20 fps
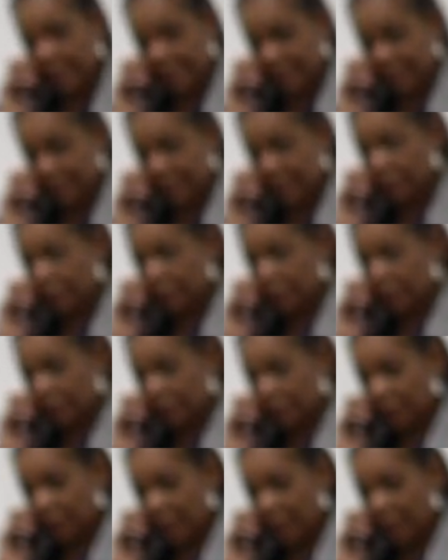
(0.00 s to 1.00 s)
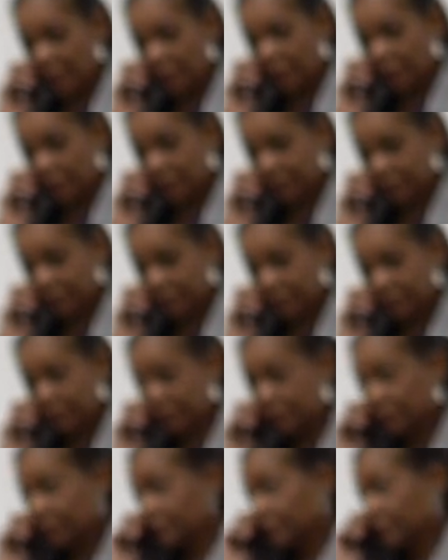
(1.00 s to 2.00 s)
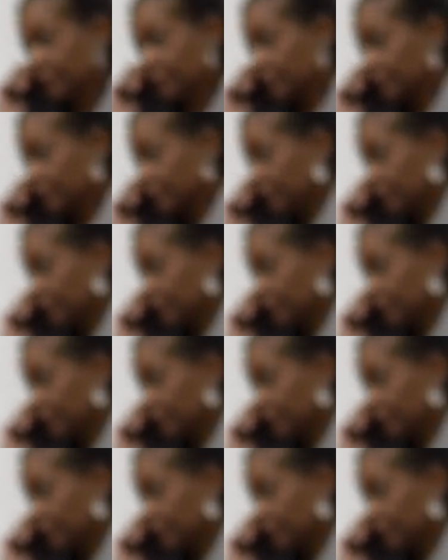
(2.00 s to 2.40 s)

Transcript: (silent)